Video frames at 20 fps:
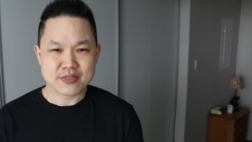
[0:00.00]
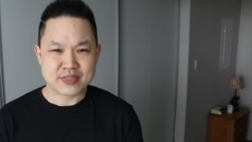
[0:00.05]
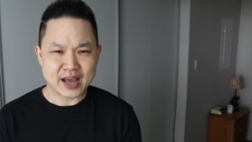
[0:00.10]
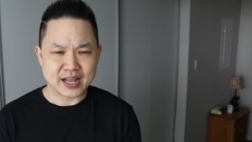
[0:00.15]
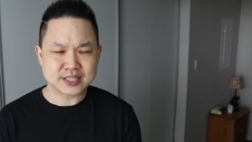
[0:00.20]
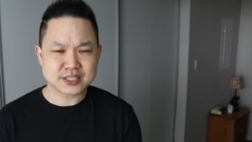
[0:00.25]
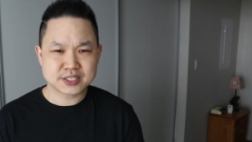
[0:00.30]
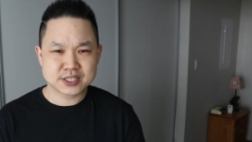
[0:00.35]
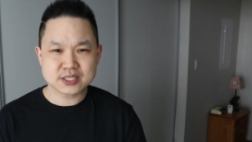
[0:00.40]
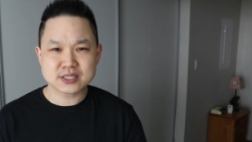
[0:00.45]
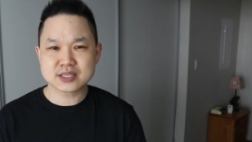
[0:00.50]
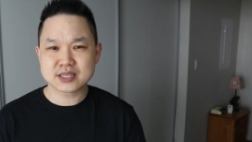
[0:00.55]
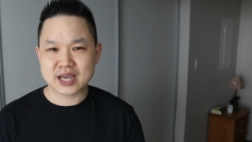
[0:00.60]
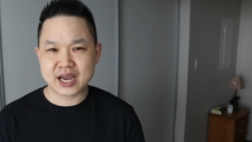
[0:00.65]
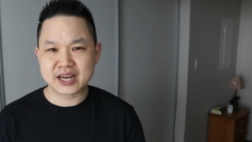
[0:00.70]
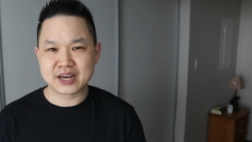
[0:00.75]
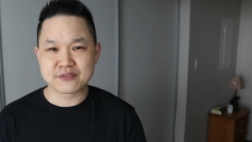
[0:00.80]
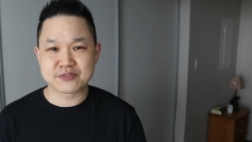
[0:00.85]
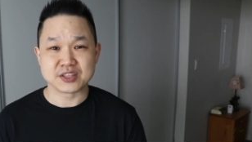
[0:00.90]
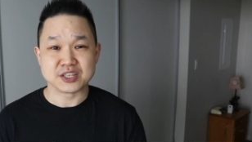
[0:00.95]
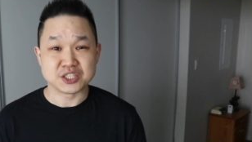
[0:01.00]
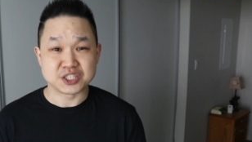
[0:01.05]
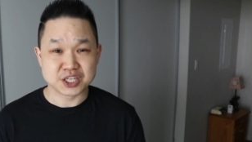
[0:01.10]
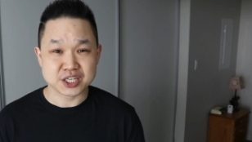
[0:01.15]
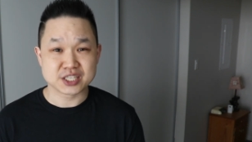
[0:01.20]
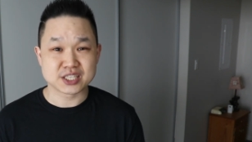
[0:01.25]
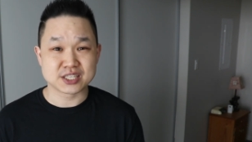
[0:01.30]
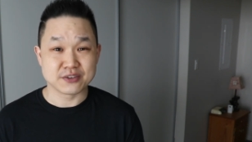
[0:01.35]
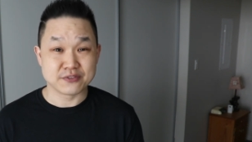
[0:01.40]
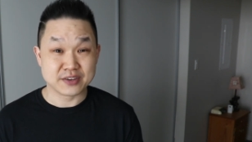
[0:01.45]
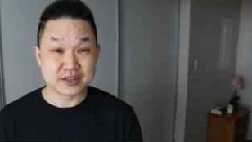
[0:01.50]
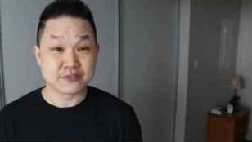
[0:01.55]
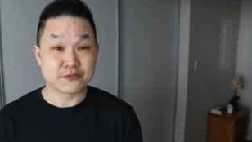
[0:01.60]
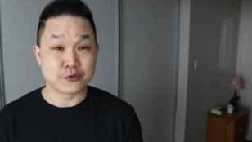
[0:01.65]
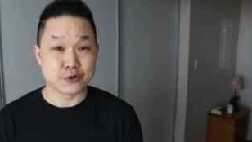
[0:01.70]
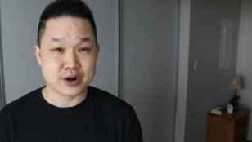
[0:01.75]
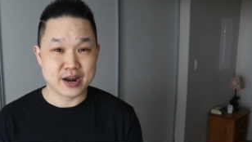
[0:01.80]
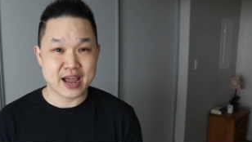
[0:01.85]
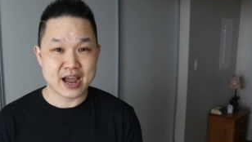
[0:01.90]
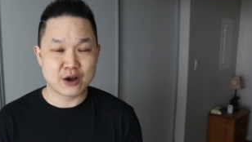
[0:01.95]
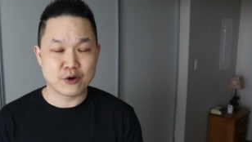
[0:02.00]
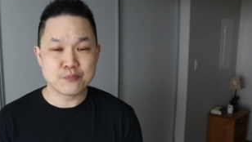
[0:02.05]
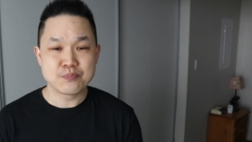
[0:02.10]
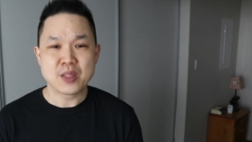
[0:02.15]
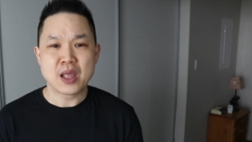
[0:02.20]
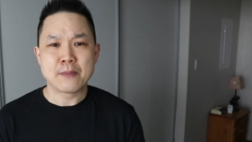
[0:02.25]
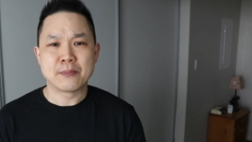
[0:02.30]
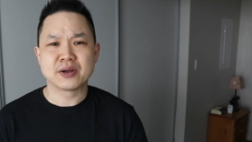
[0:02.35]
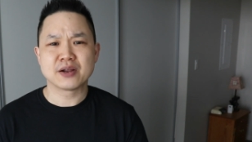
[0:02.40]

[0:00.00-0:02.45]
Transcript: That's just kind of the gist of it for now,